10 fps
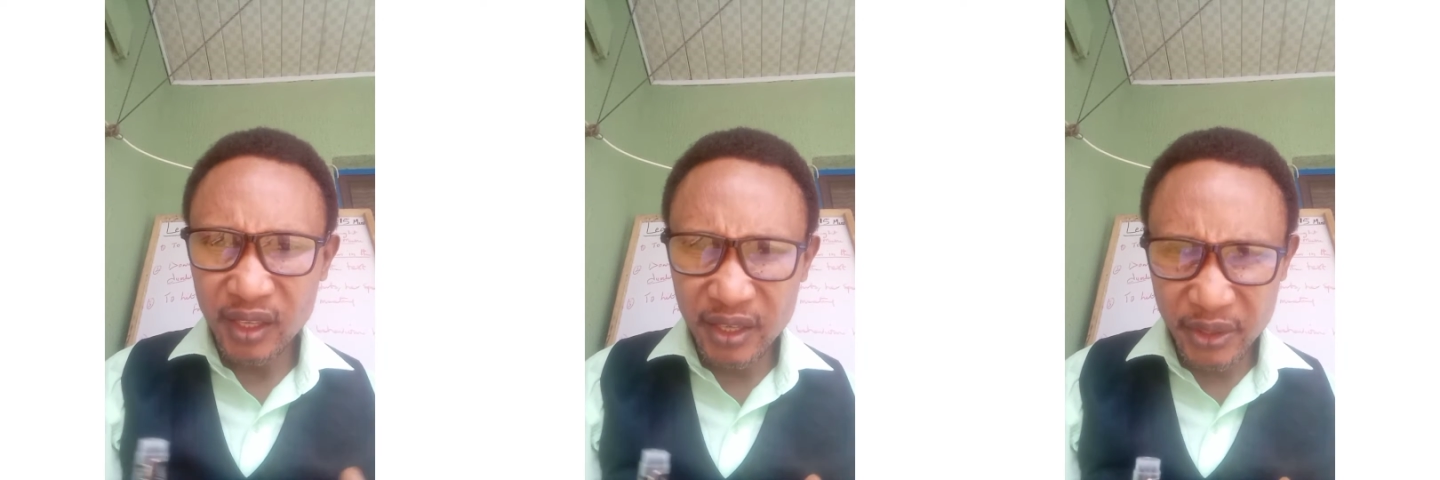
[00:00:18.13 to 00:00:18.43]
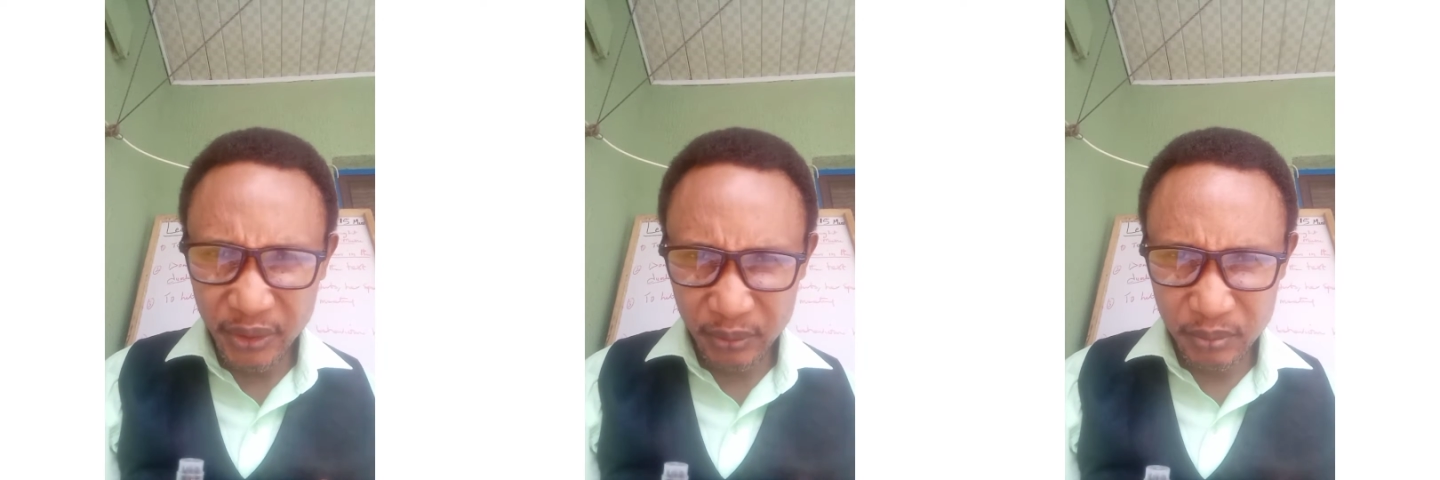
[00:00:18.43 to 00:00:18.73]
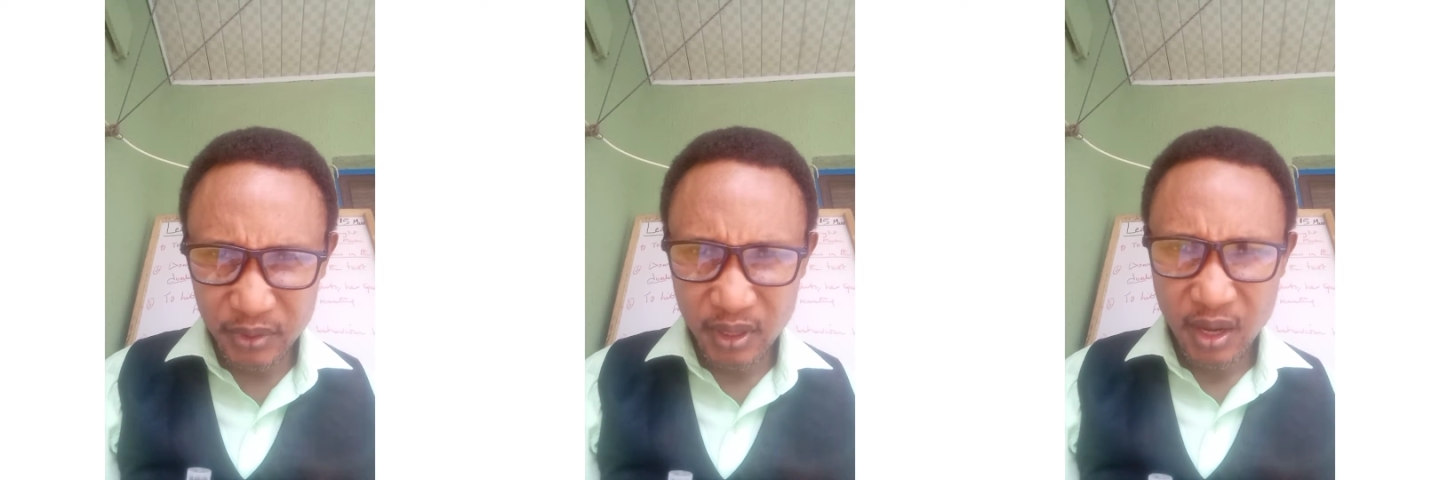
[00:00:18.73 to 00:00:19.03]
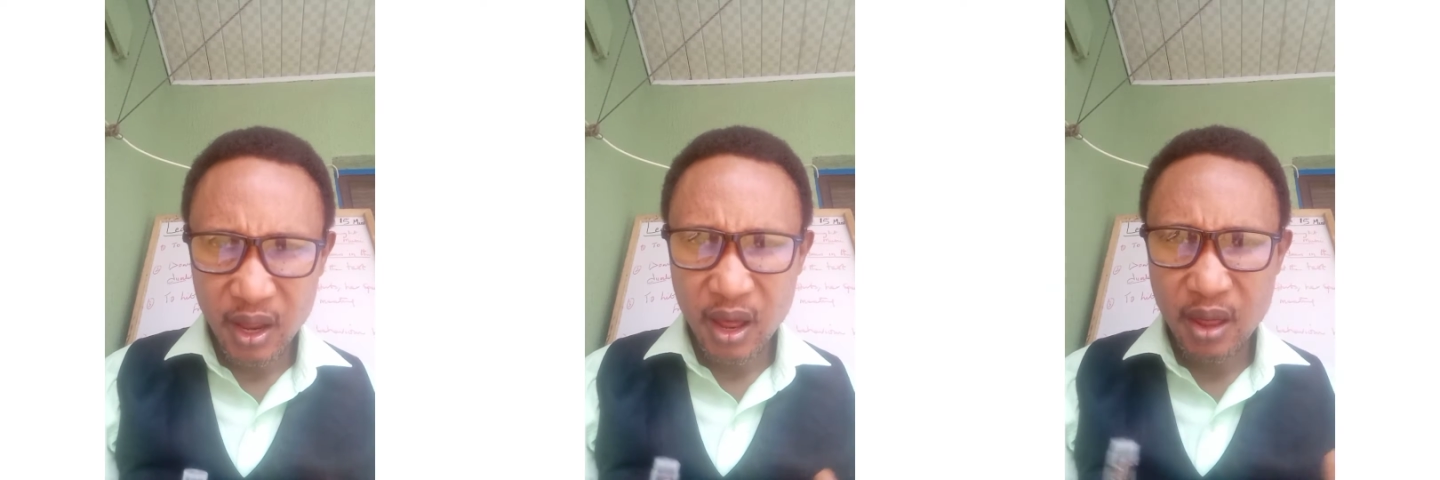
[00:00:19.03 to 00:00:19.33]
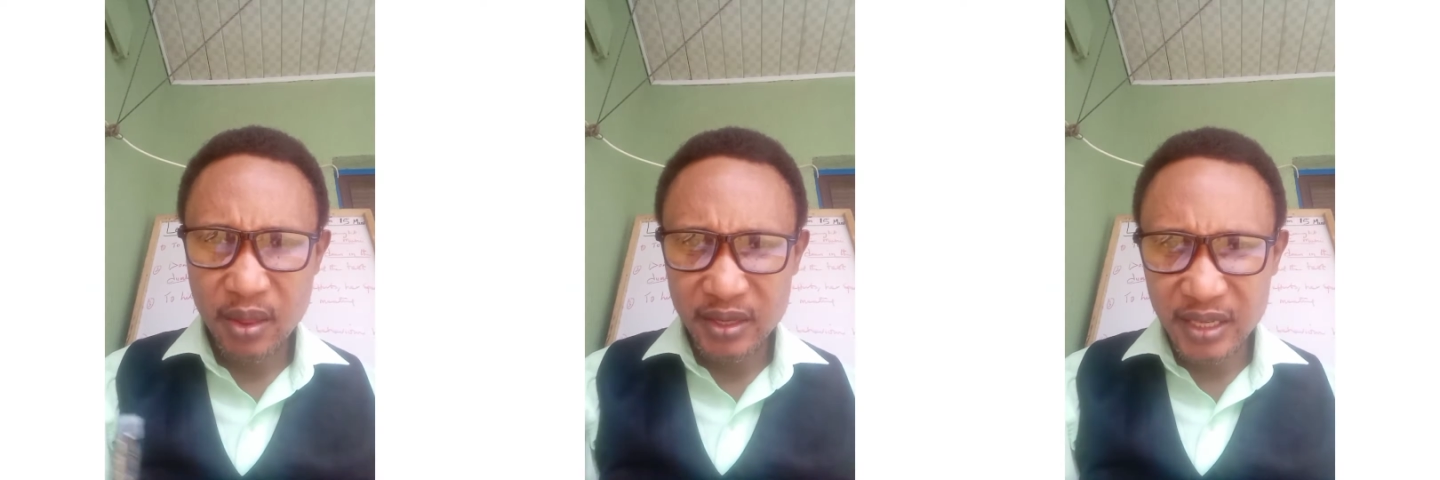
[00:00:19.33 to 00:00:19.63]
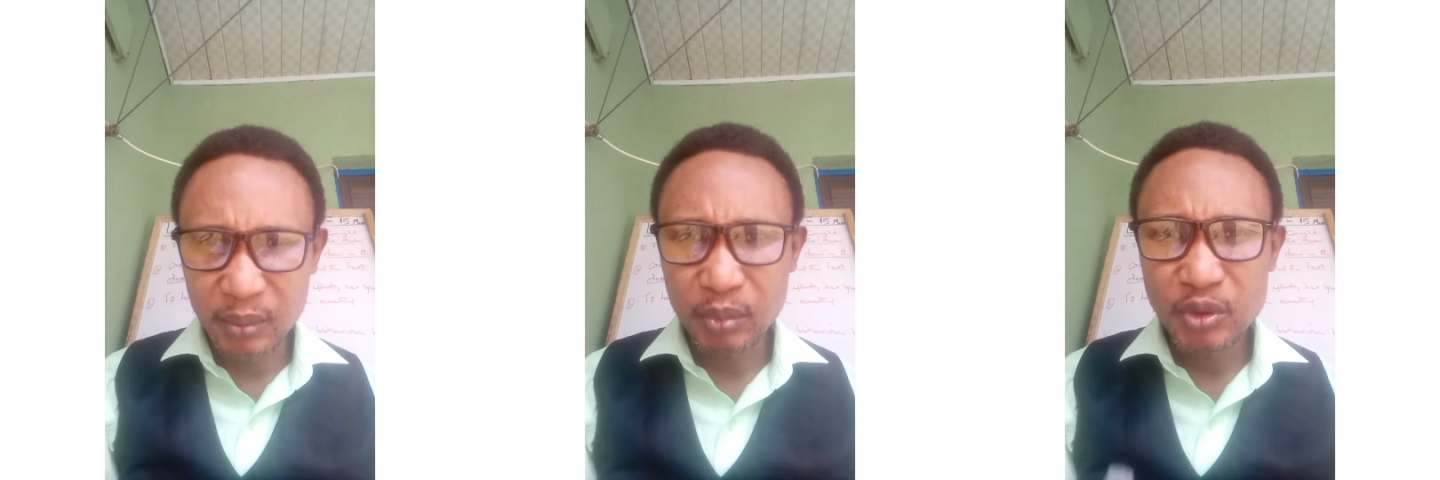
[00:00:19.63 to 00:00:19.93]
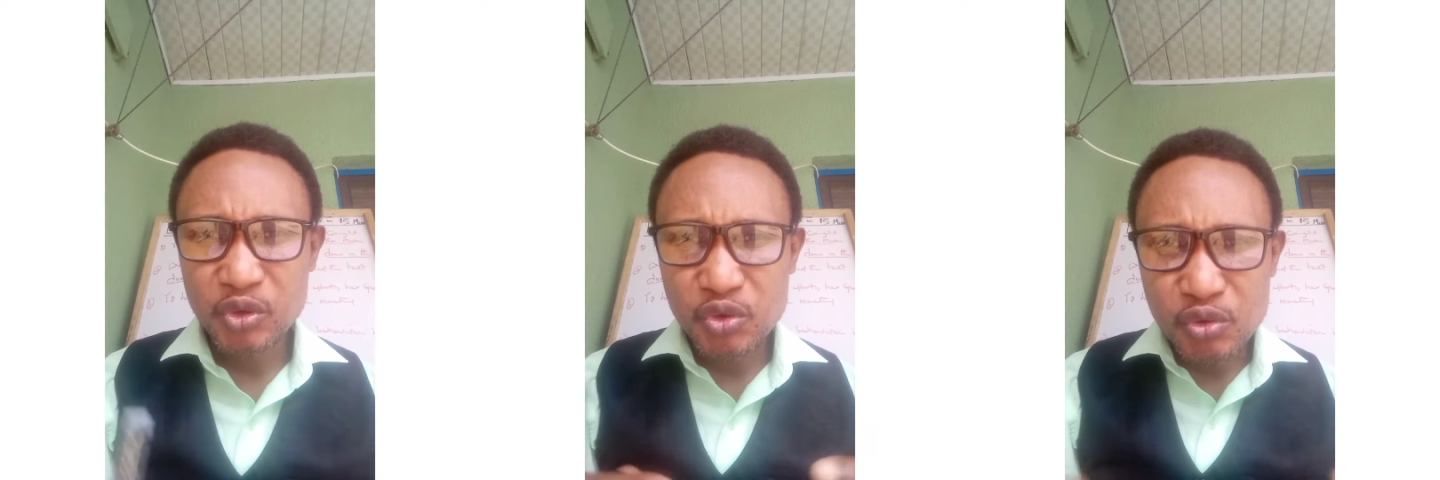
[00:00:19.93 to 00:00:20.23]
idioms uh, that I'm
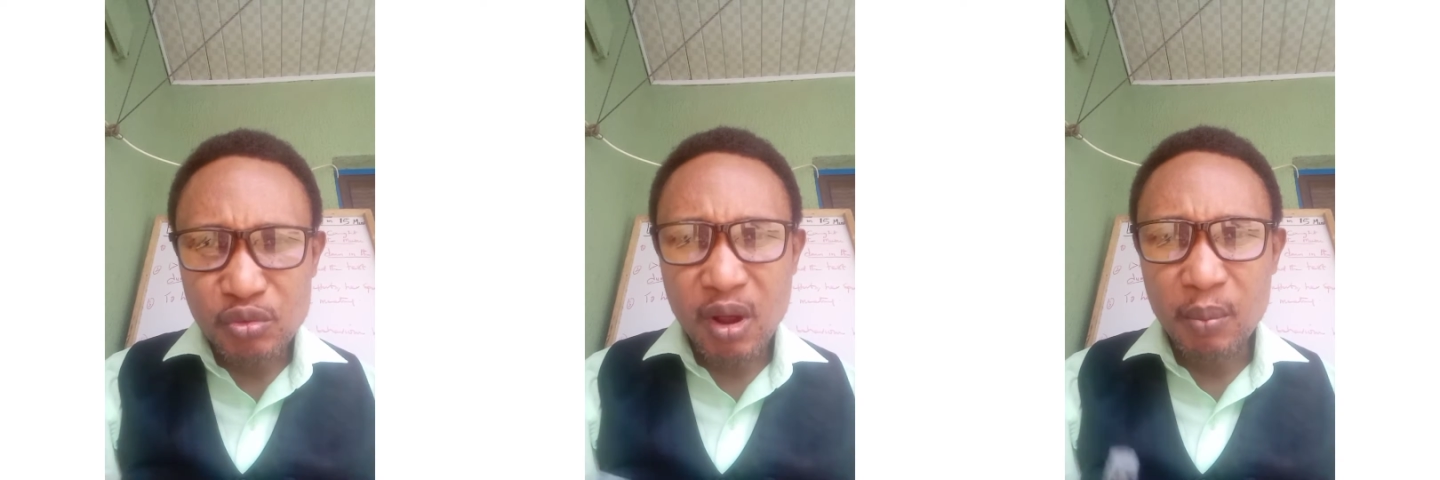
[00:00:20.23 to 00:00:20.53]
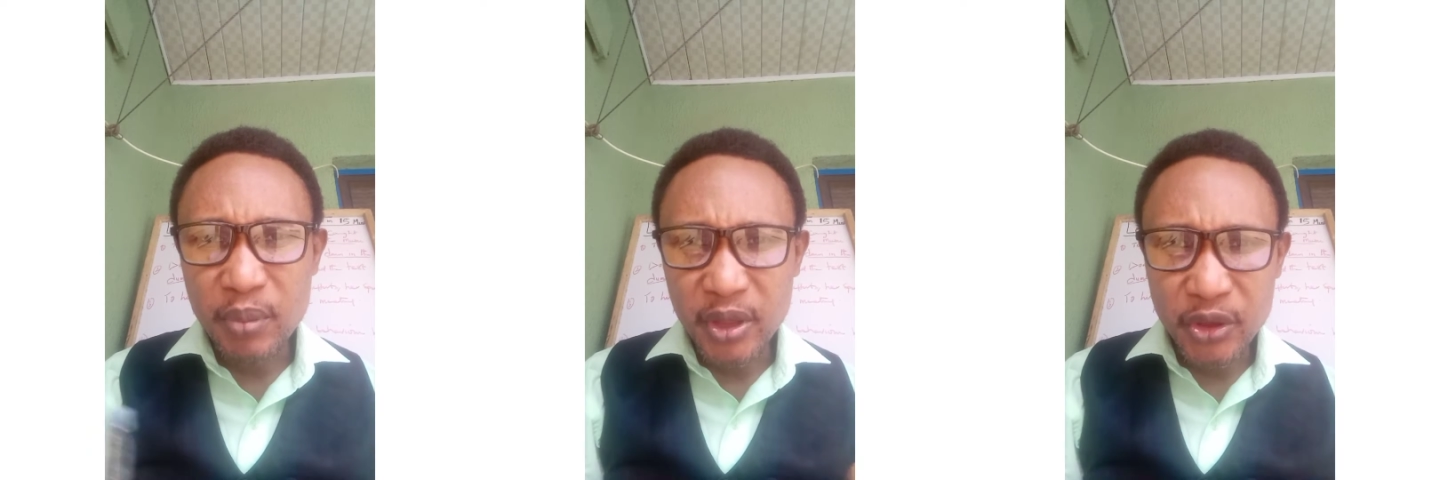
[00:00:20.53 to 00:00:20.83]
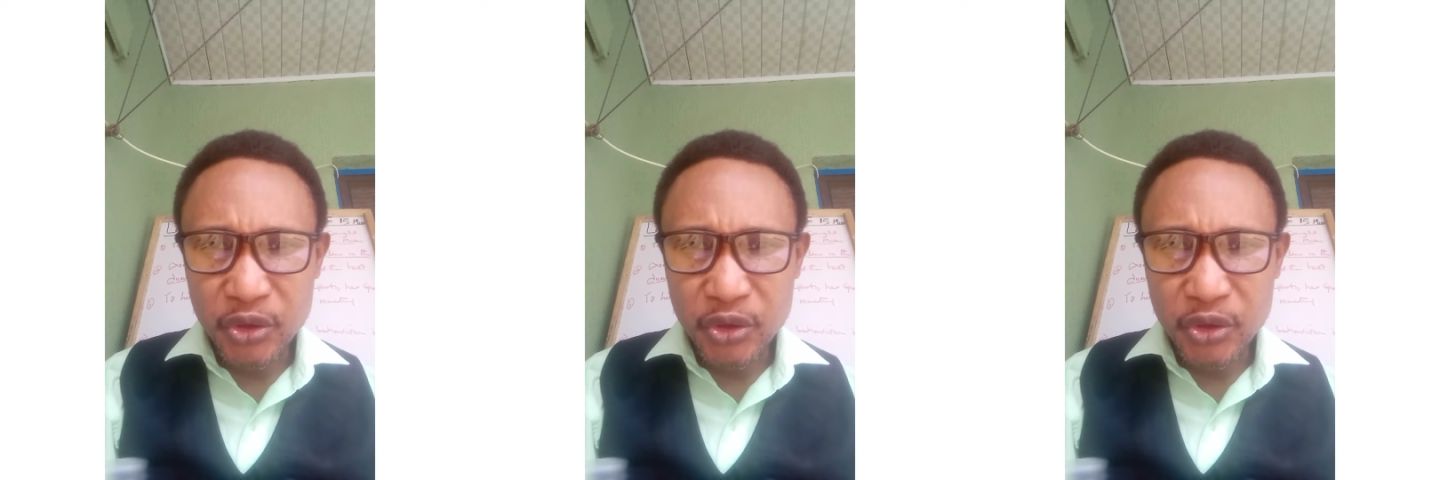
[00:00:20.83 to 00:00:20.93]
going to uh, be